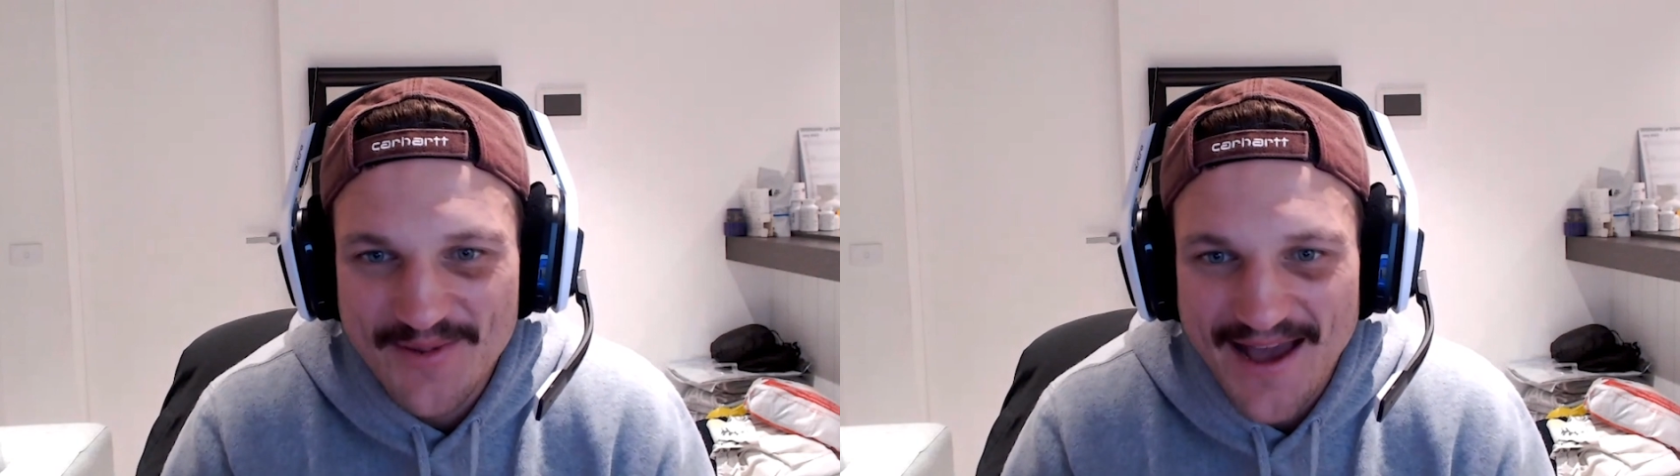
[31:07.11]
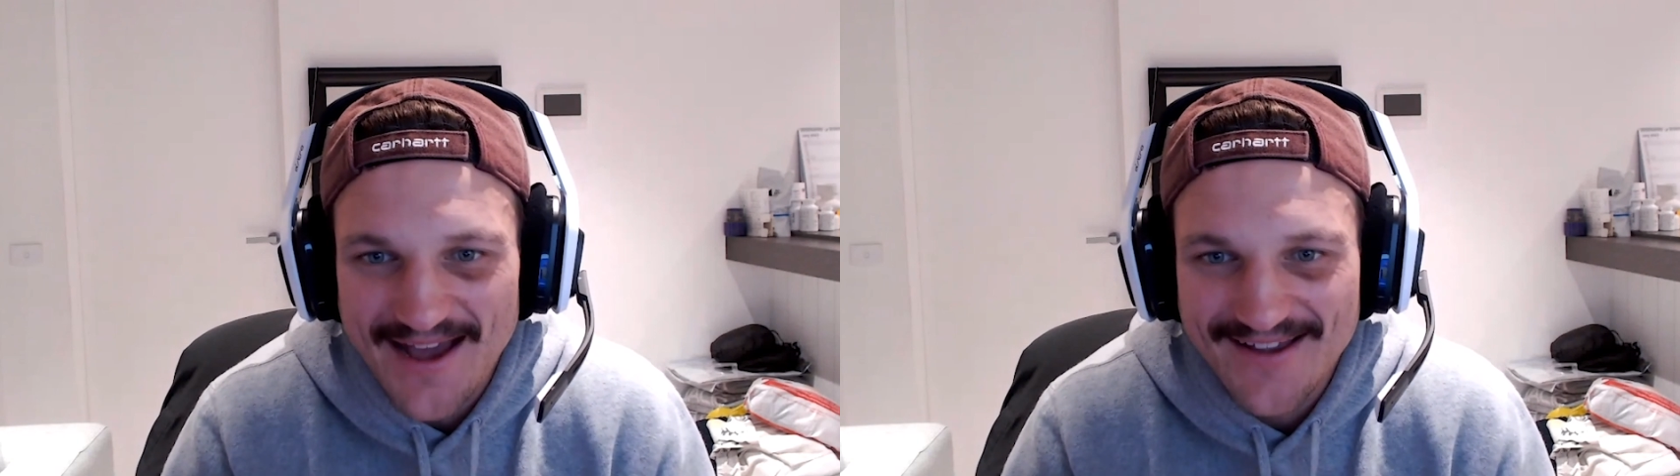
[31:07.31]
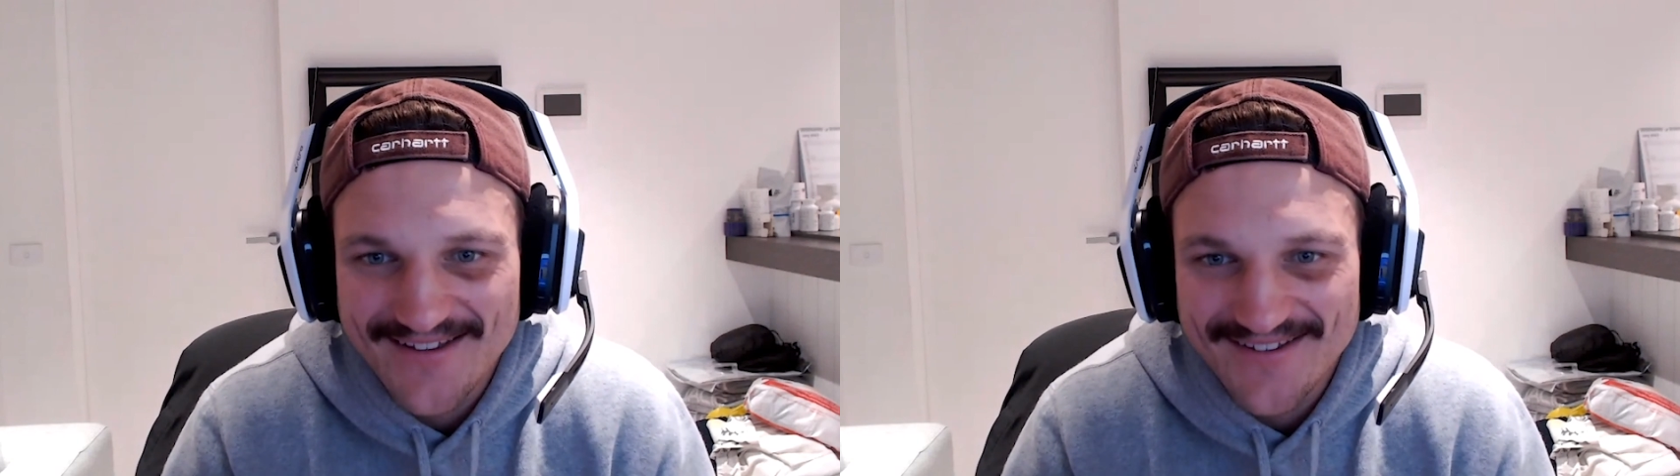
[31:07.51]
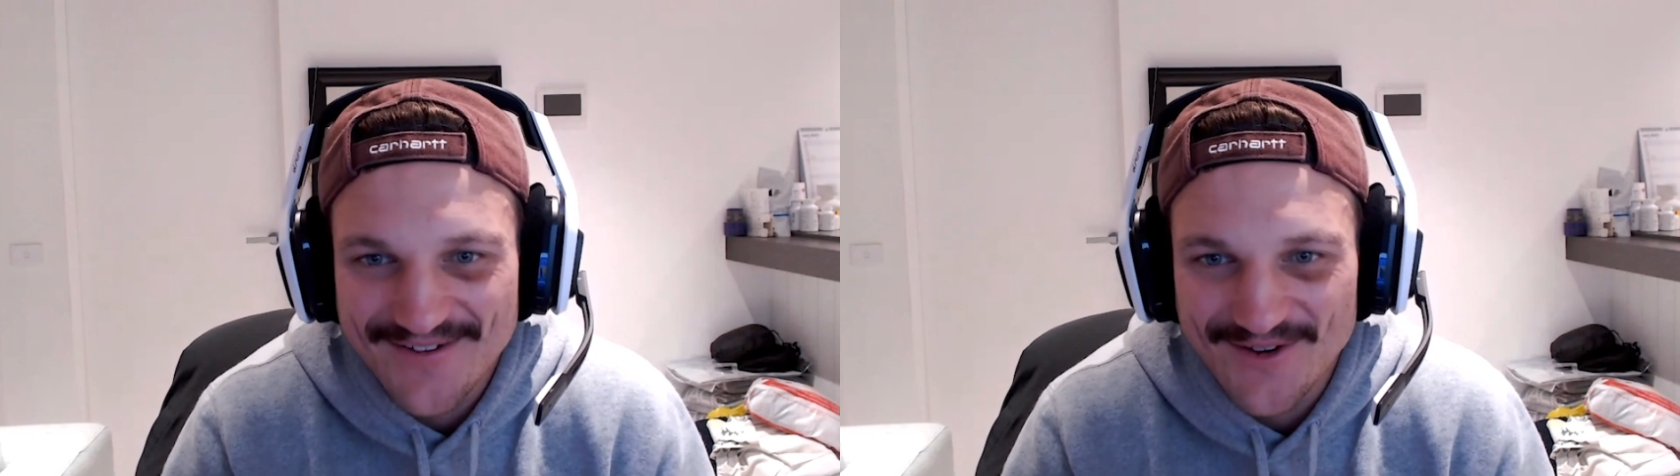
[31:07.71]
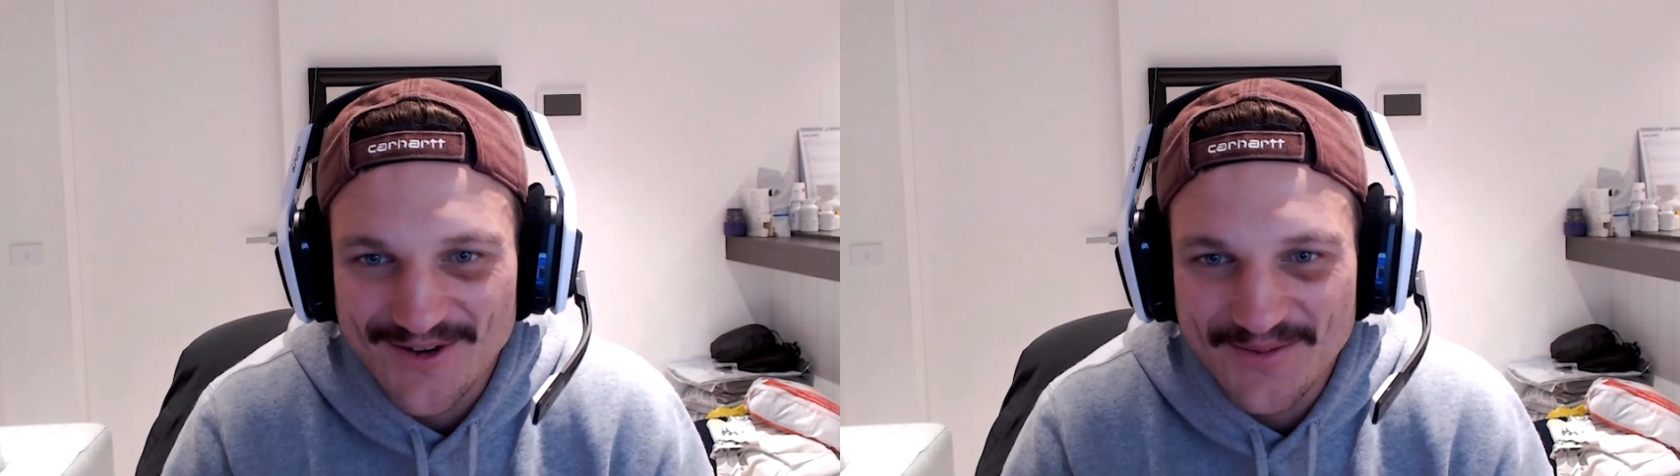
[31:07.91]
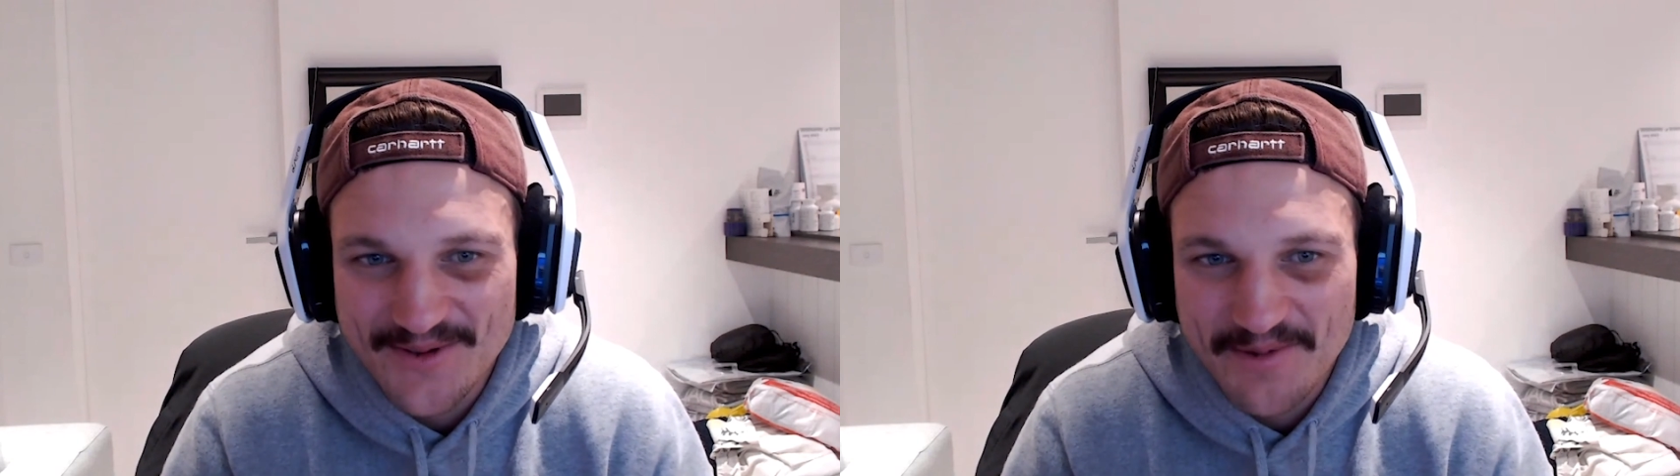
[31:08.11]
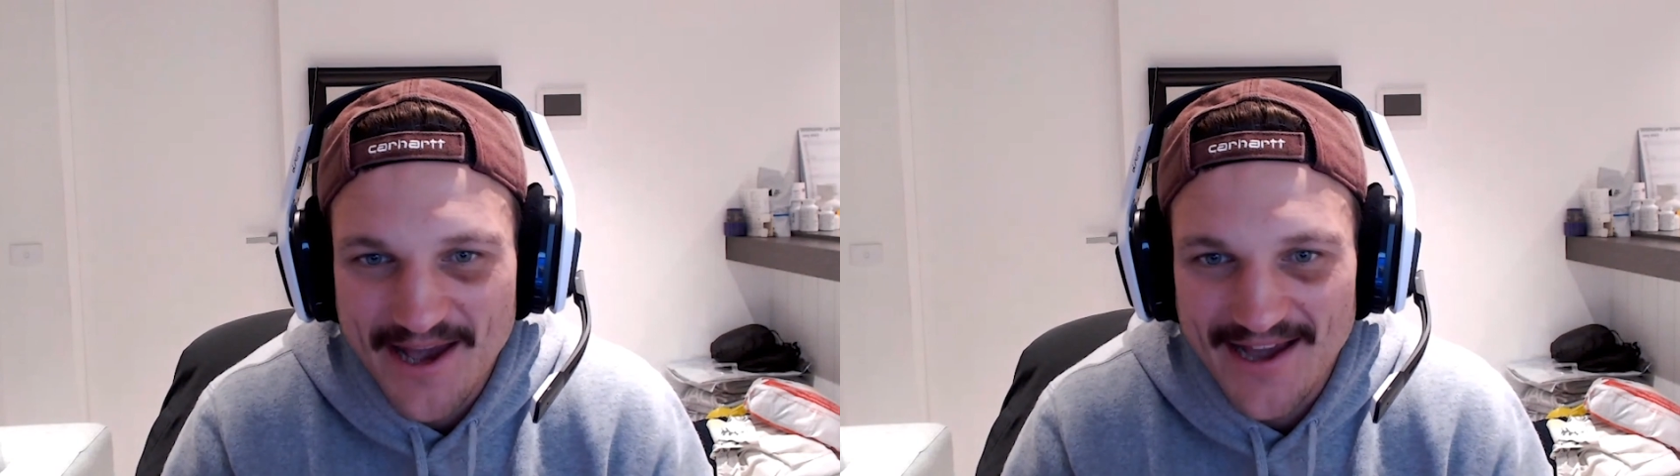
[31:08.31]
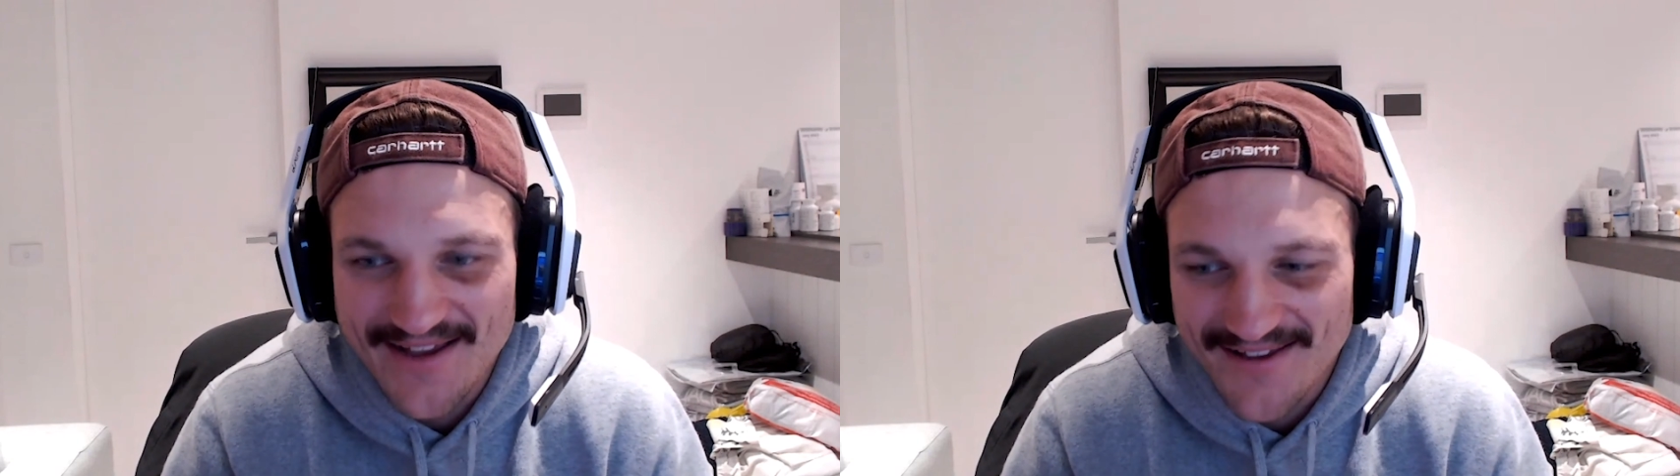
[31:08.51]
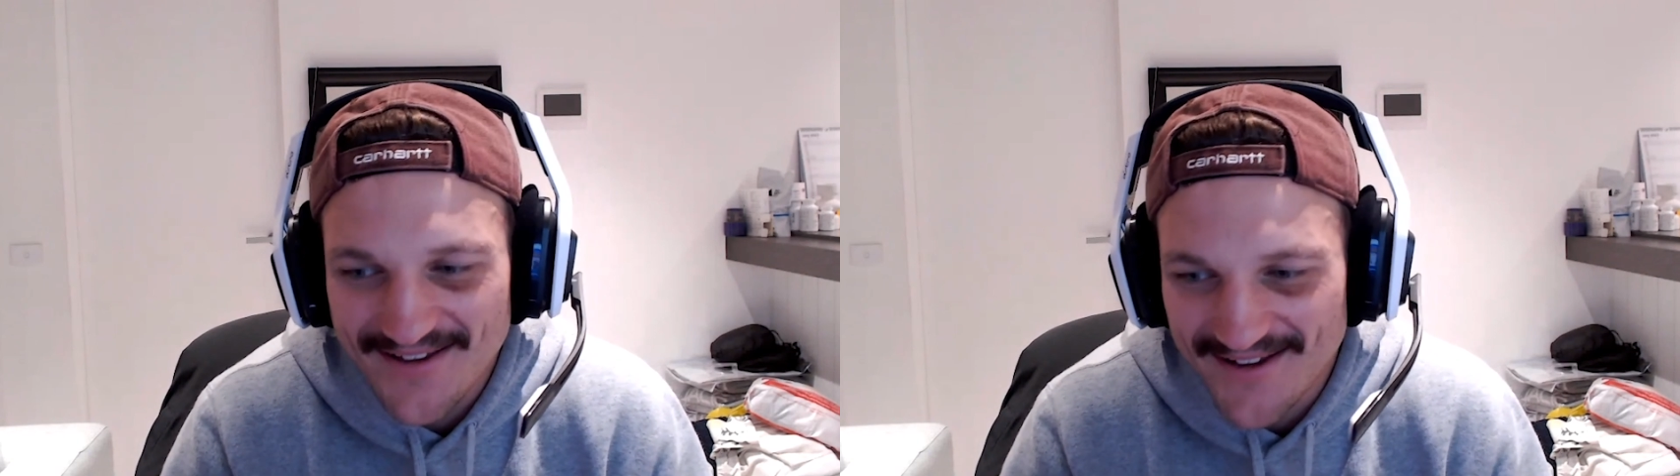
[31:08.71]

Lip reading: back. Good to be back.